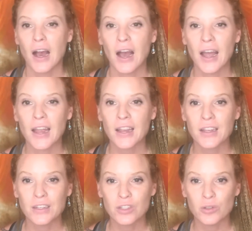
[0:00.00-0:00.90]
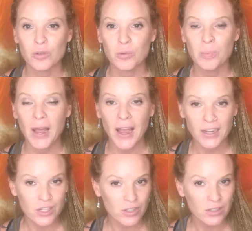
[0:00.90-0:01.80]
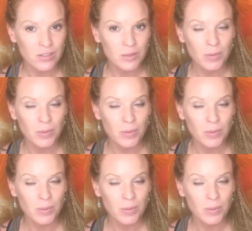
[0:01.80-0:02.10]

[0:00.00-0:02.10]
I do packages